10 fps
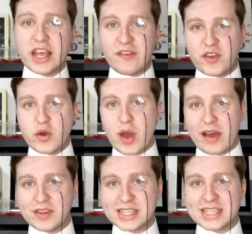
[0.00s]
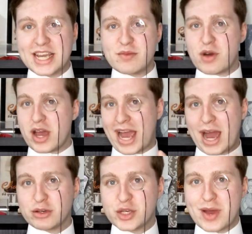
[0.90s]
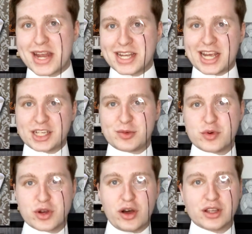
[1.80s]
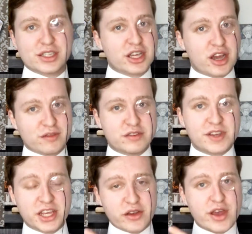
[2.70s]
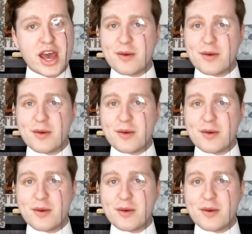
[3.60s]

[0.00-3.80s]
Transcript: If you haven't seen my how to wear detachable collars and cuffs video,